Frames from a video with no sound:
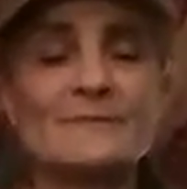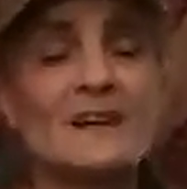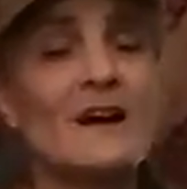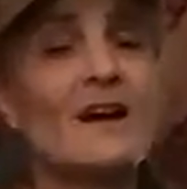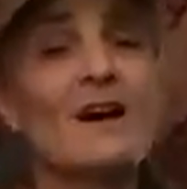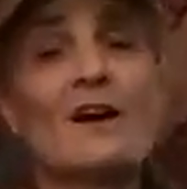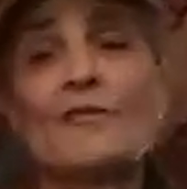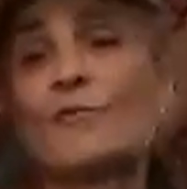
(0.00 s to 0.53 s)

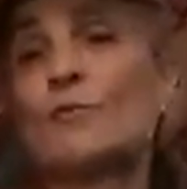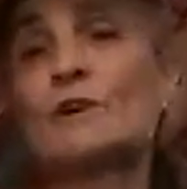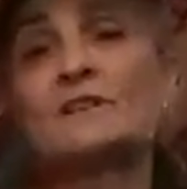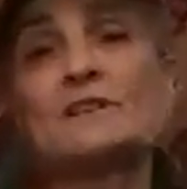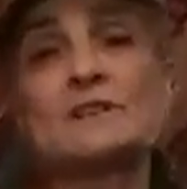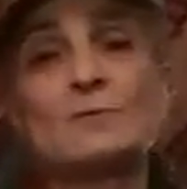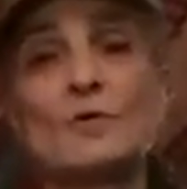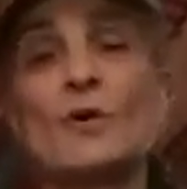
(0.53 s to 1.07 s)
If
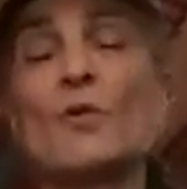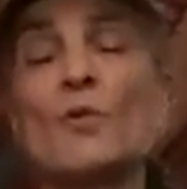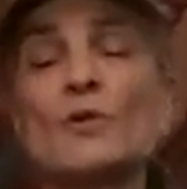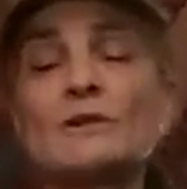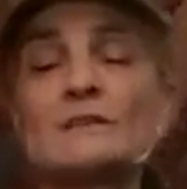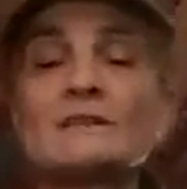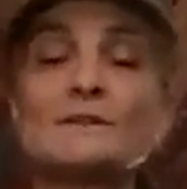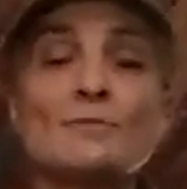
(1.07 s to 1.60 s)
wishes were
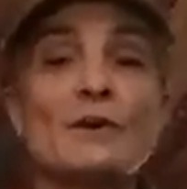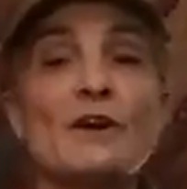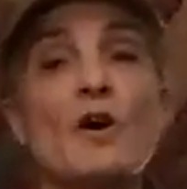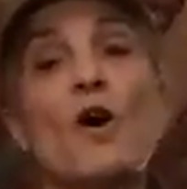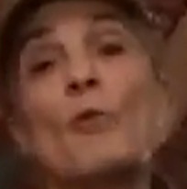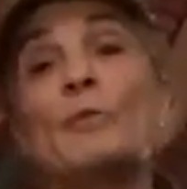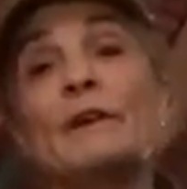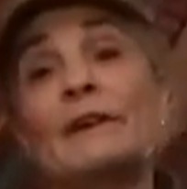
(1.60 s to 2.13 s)
horses, we'd
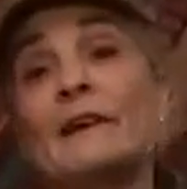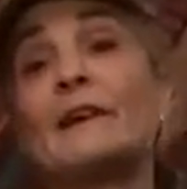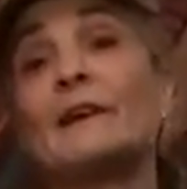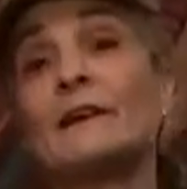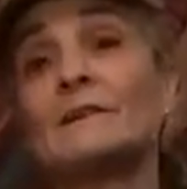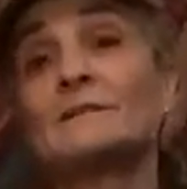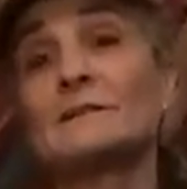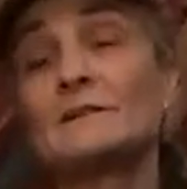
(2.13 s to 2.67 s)
all be
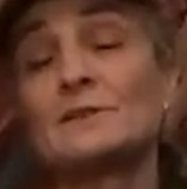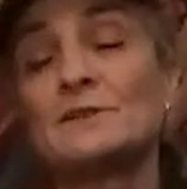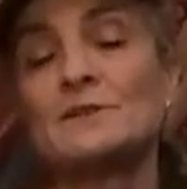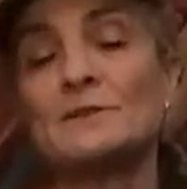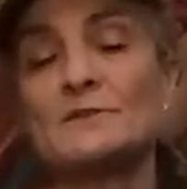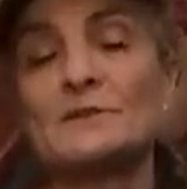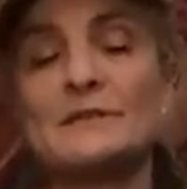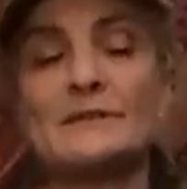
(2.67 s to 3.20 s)
kings, as she
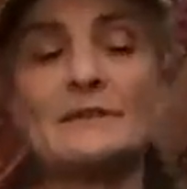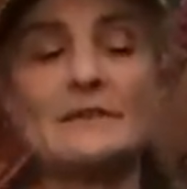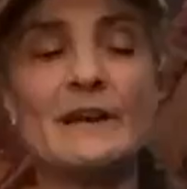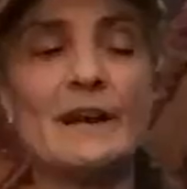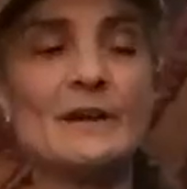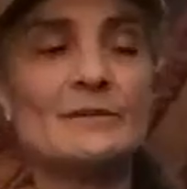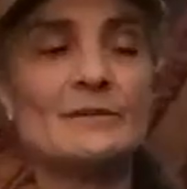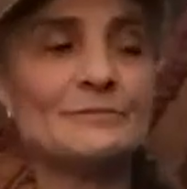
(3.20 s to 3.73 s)
used to
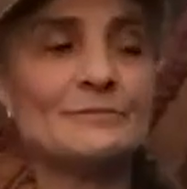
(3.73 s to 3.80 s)
say.